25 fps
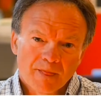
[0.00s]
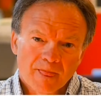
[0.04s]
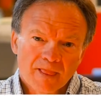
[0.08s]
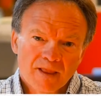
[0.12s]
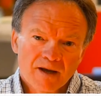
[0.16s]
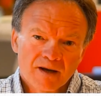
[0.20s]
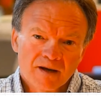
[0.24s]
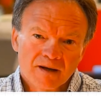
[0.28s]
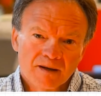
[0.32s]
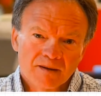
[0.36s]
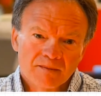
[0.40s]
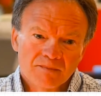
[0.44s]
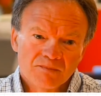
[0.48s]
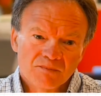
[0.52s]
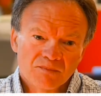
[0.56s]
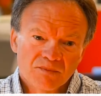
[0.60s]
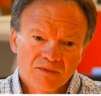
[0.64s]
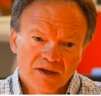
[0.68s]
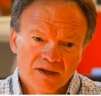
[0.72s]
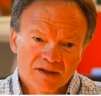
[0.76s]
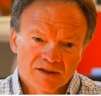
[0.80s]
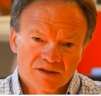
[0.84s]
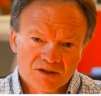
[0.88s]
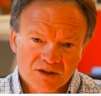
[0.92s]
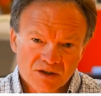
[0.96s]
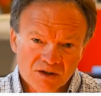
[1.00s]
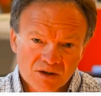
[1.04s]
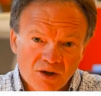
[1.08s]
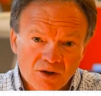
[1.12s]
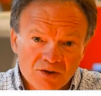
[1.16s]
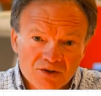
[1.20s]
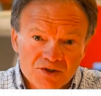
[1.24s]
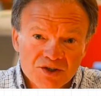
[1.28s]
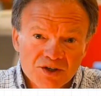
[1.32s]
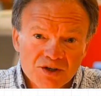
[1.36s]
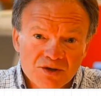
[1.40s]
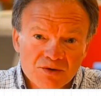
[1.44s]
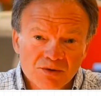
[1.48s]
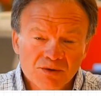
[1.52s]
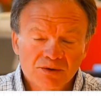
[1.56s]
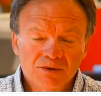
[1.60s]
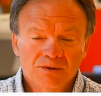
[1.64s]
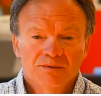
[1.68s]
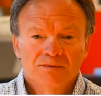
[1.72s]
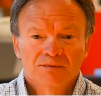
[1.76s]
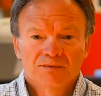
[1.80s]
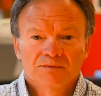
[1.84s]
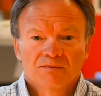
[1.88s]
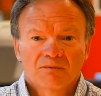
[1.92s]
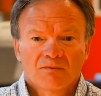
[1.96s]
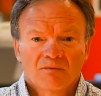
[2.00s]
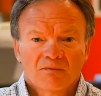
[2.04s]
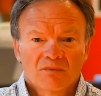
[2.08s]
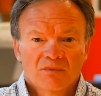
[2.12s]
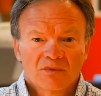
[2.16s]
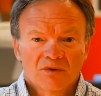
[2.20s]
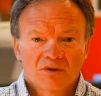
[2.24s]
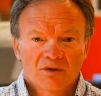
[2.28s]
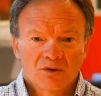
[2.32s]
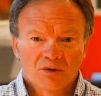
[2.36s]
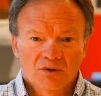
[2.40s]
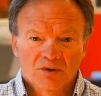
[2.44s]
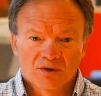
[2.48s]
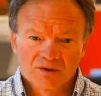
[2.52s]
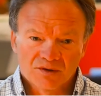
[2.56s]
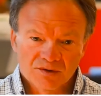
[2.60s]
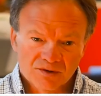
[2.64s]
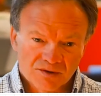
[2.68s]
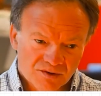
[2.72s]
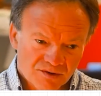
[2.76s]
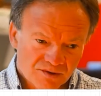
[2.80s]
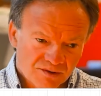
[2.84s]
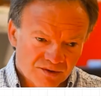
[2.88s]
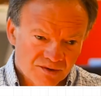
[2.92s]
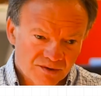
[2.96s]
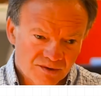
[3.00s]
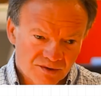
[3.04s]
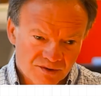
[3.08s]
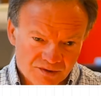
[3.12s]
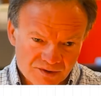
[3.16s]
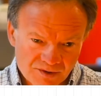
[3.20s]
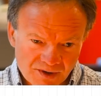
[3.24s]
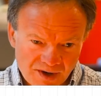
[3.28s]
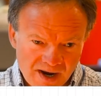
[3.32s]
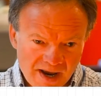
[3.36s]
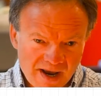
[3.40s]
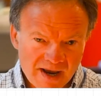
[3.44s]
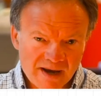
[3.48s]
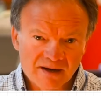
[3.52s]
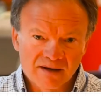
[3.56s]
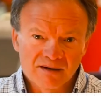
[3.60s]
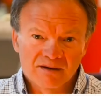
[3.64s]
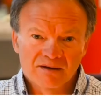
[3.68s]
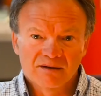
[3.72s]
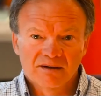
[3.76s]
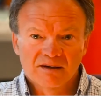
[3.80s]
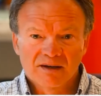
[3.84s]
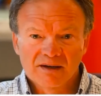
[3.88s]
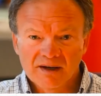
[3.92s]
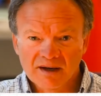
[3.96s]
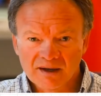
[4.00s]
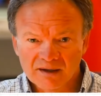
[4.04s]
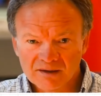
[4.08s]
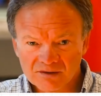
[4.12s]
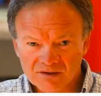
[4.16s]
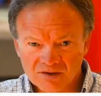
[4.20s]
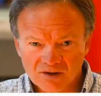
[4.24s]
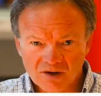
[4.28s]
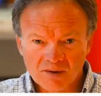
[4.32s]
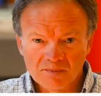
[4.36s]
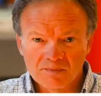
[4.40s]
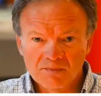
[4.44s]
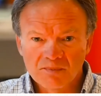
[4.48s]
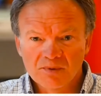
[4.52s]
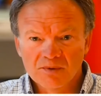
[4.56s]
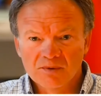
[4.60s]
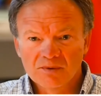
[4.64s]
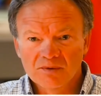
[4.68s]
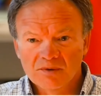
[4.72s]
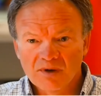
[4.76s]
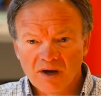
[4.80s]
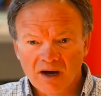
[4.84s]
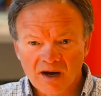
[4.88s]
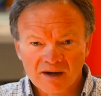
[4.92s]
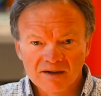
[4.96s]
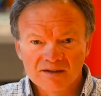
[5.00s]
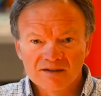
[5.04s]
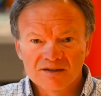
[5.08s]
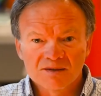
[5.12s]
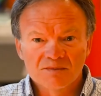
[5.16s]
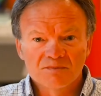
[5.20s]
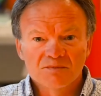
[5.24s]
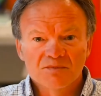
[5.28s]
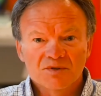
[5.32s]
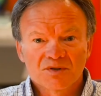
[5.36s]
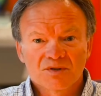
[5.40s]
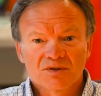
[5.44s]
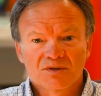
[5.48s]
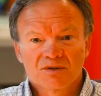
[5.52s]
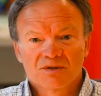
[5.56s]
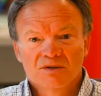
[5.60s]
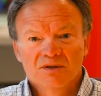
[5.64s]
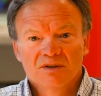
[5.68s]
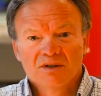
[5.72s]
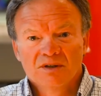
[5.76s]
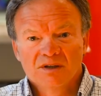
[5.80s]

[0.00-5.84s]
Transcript: It's logical. You can drag and drop items.